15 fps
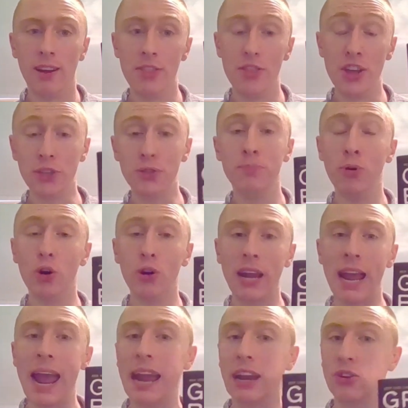This
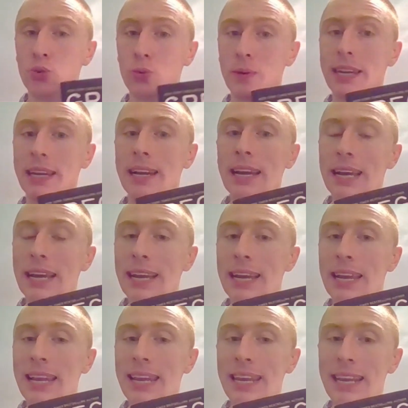book actually
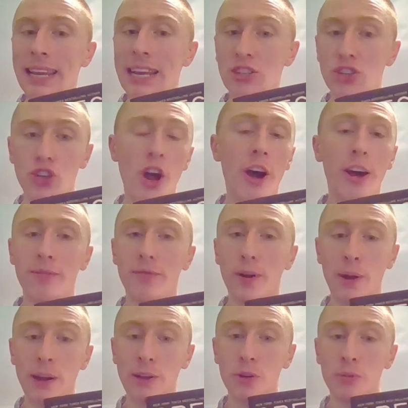is not a
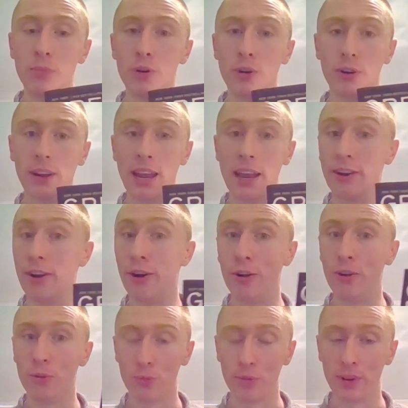very good book at
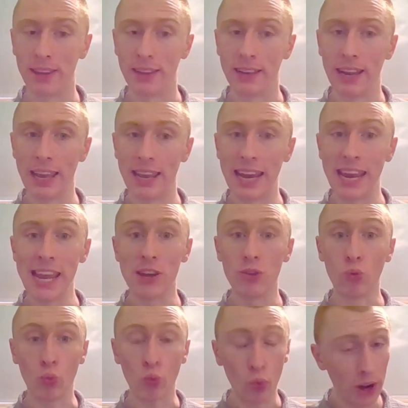all, really. And it
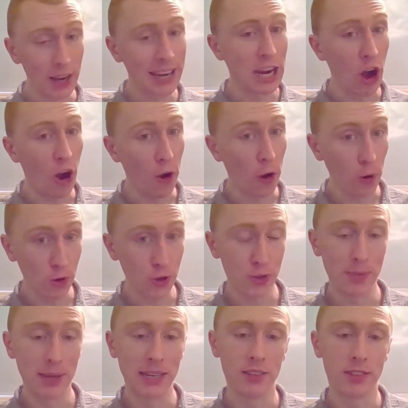really
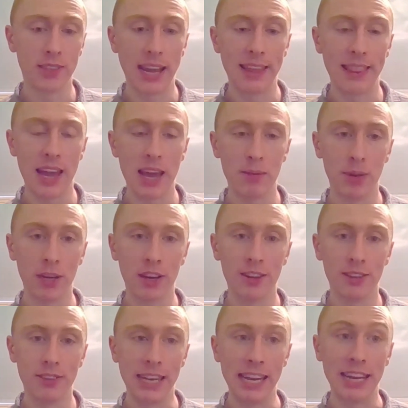hurts me to say that
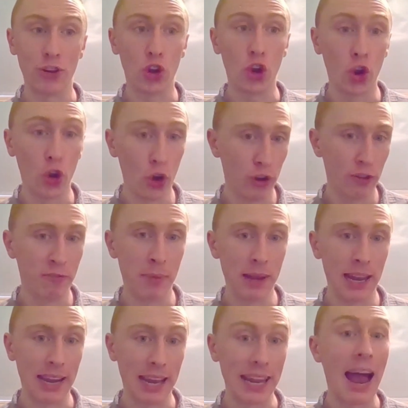because it could have
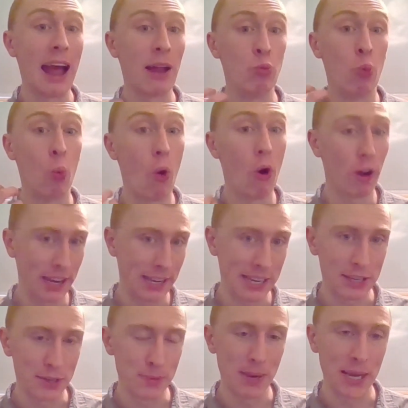been, and I wanted
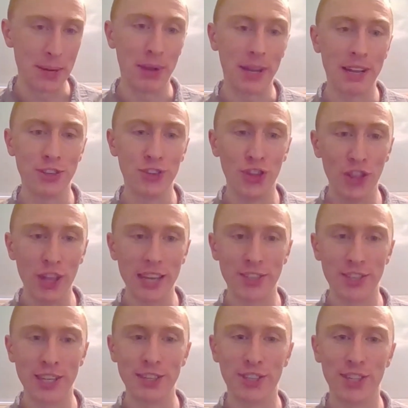it to be, because
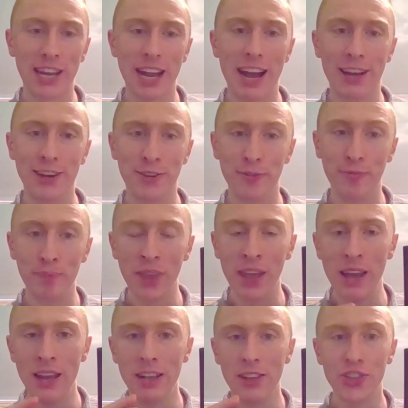this is the kind of
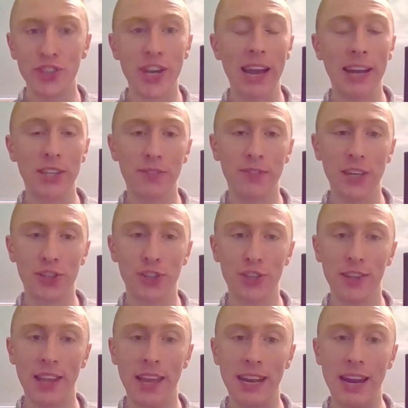science
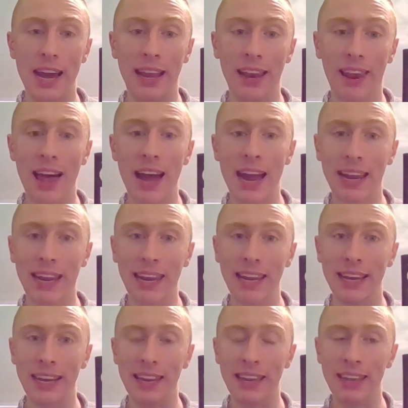fiction that I like.
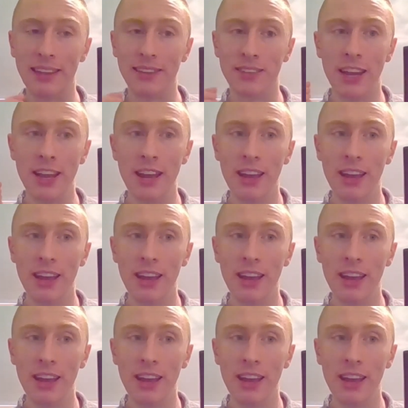It is